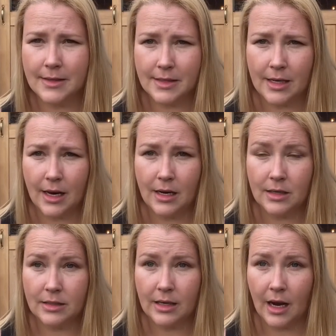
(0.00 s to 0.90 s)
of stayed
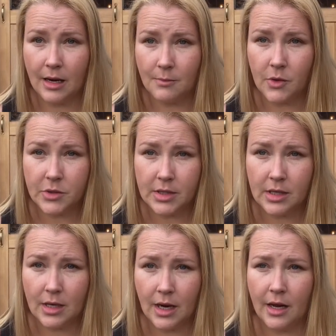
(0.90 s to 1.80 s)
inside most of
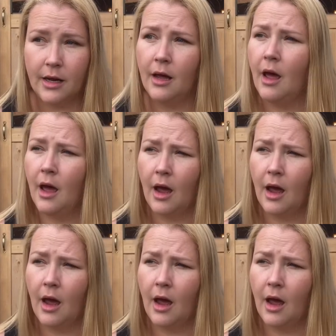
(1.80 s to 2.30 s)
the day.